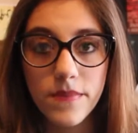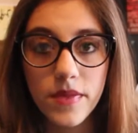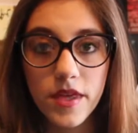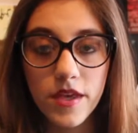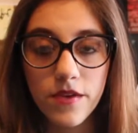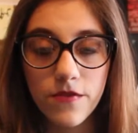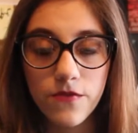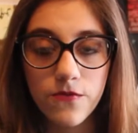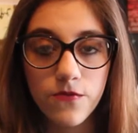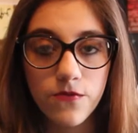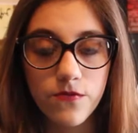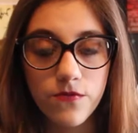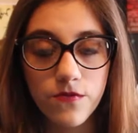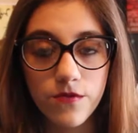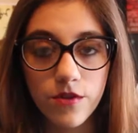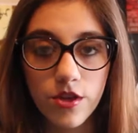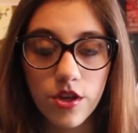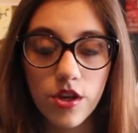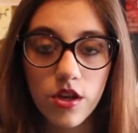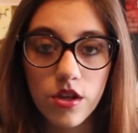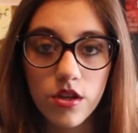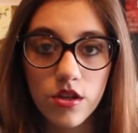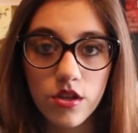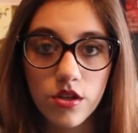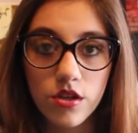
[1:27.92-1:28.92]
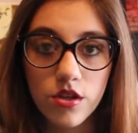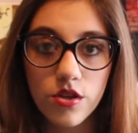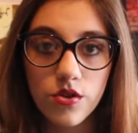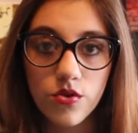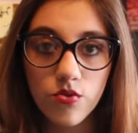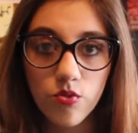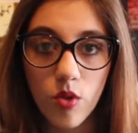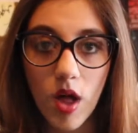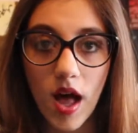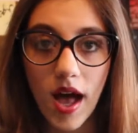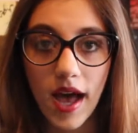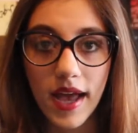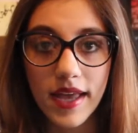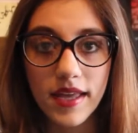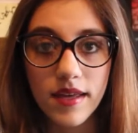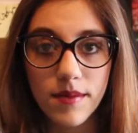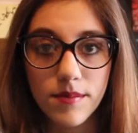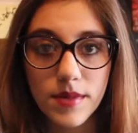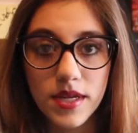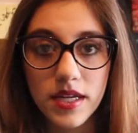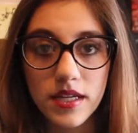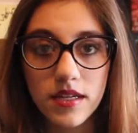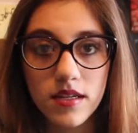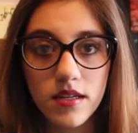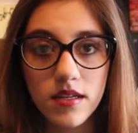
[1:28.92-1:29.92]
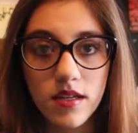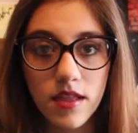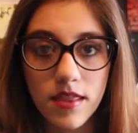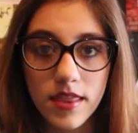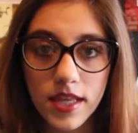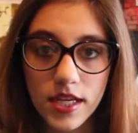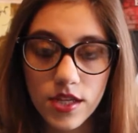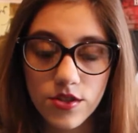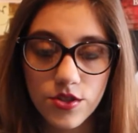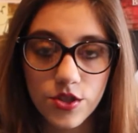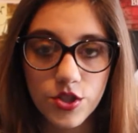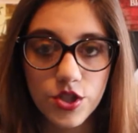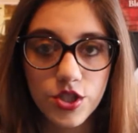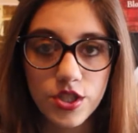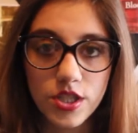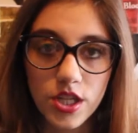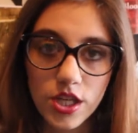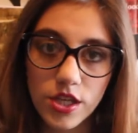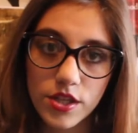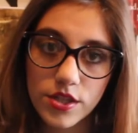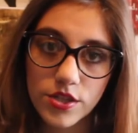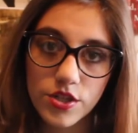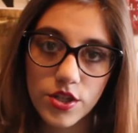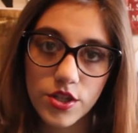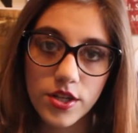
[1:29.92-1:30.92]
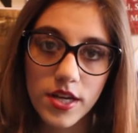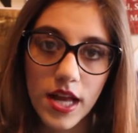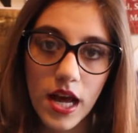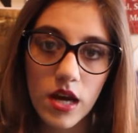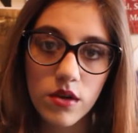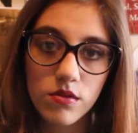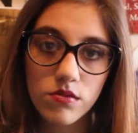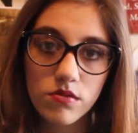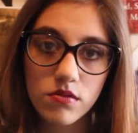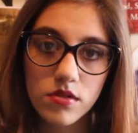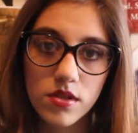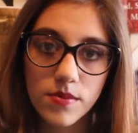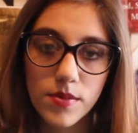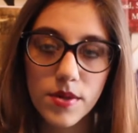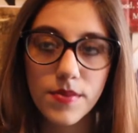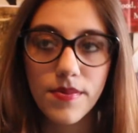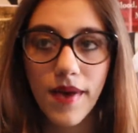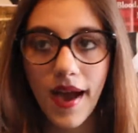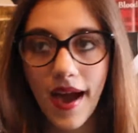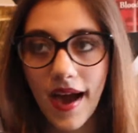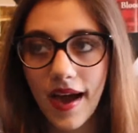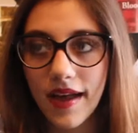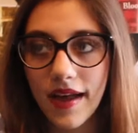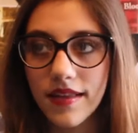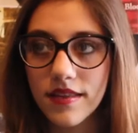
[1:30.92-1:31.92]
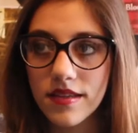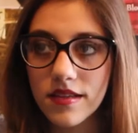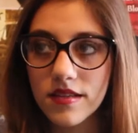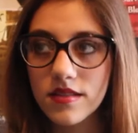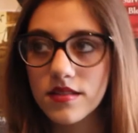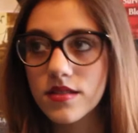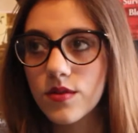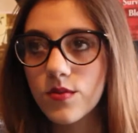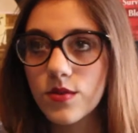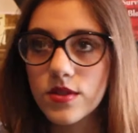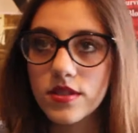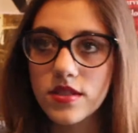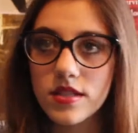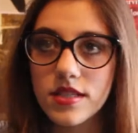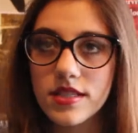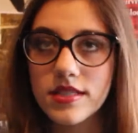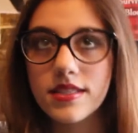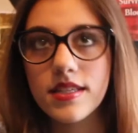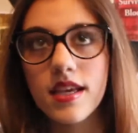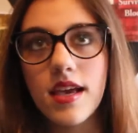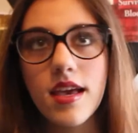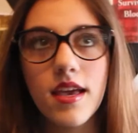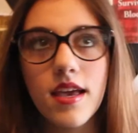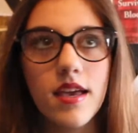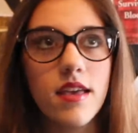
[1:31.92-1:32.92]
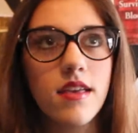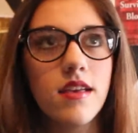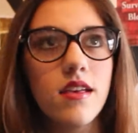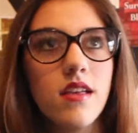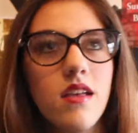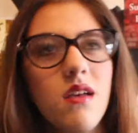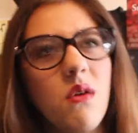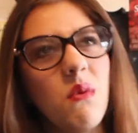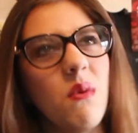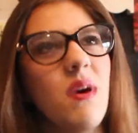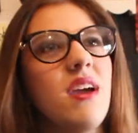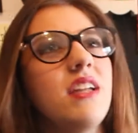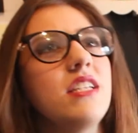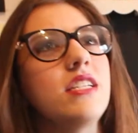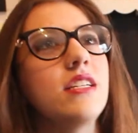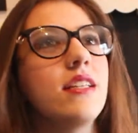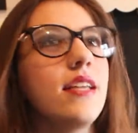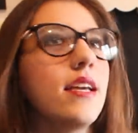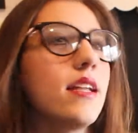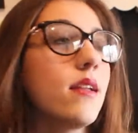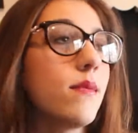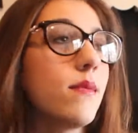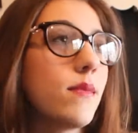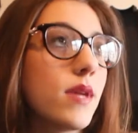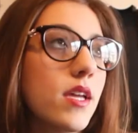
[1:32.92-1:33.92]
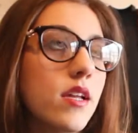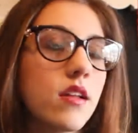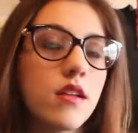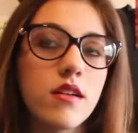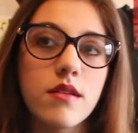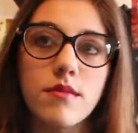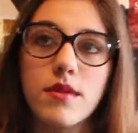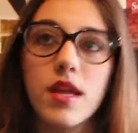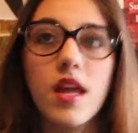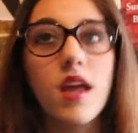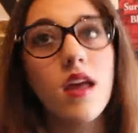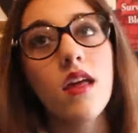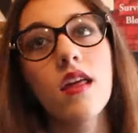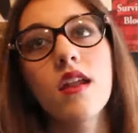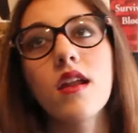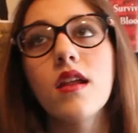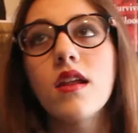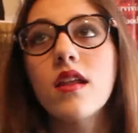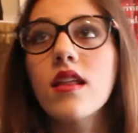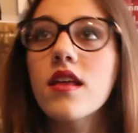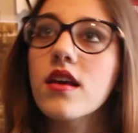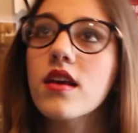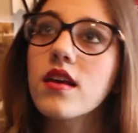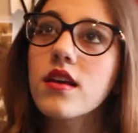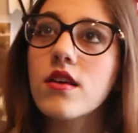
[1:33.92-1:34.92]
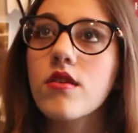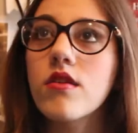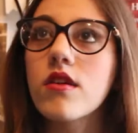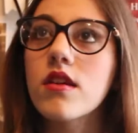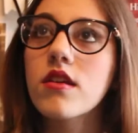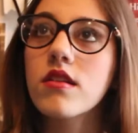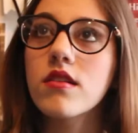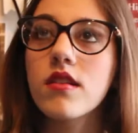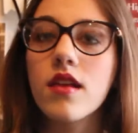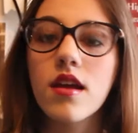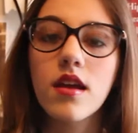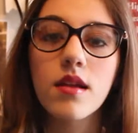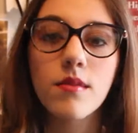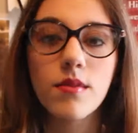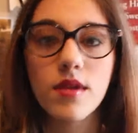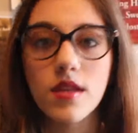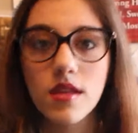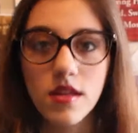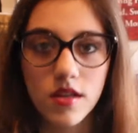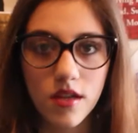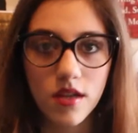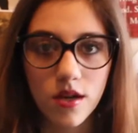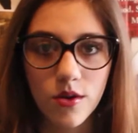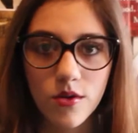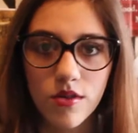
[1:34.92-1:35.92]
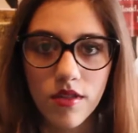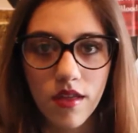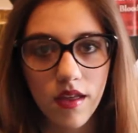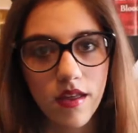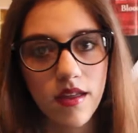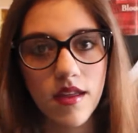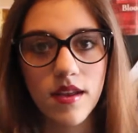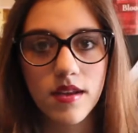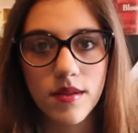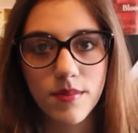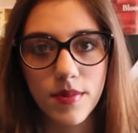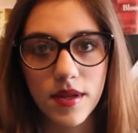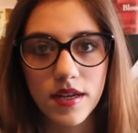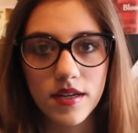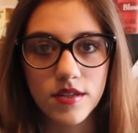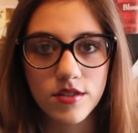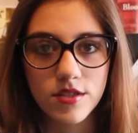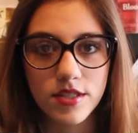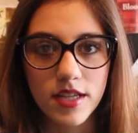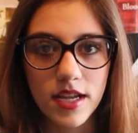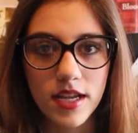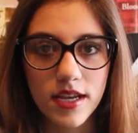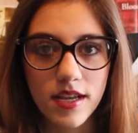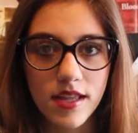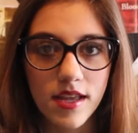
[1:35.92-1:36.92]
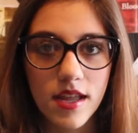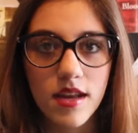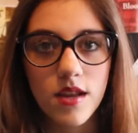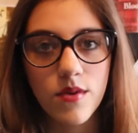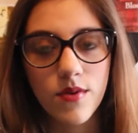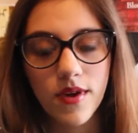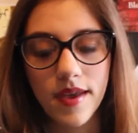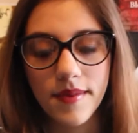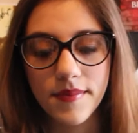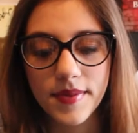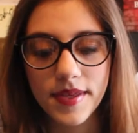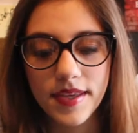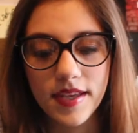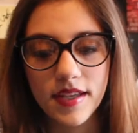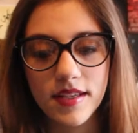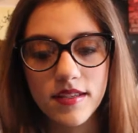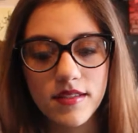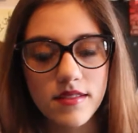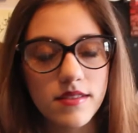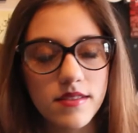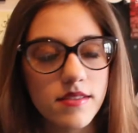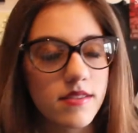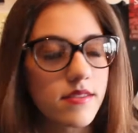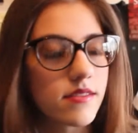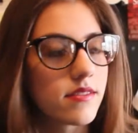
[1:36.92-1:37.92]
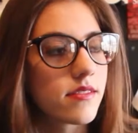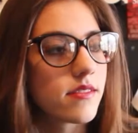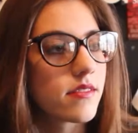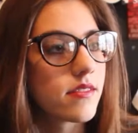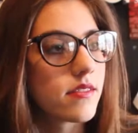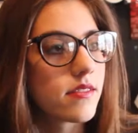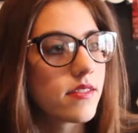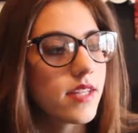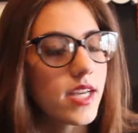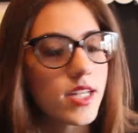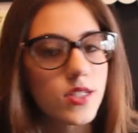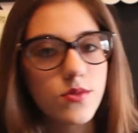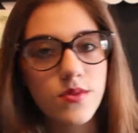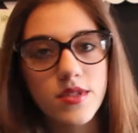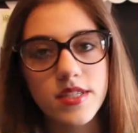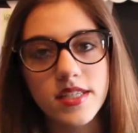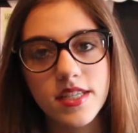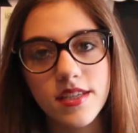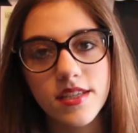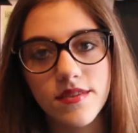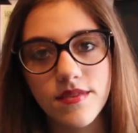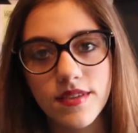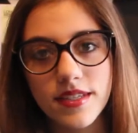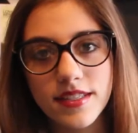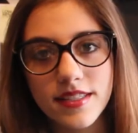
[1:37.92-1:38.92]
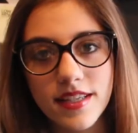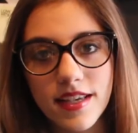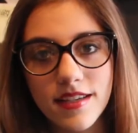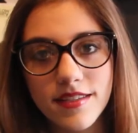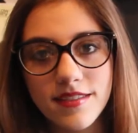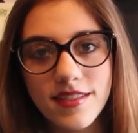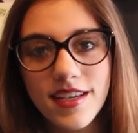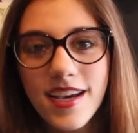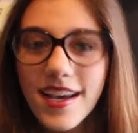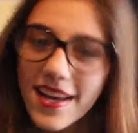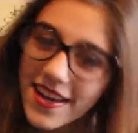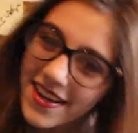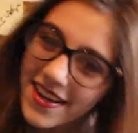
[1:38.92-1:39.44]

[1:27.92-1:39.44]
If you lie, I mean, things are just going to turn out to be bad, and then someone's going to say, "Why'd you lie to me?" And you're going to be like, "I don't think you understand," but you know, they end up understanding anyway, because that's what TV says.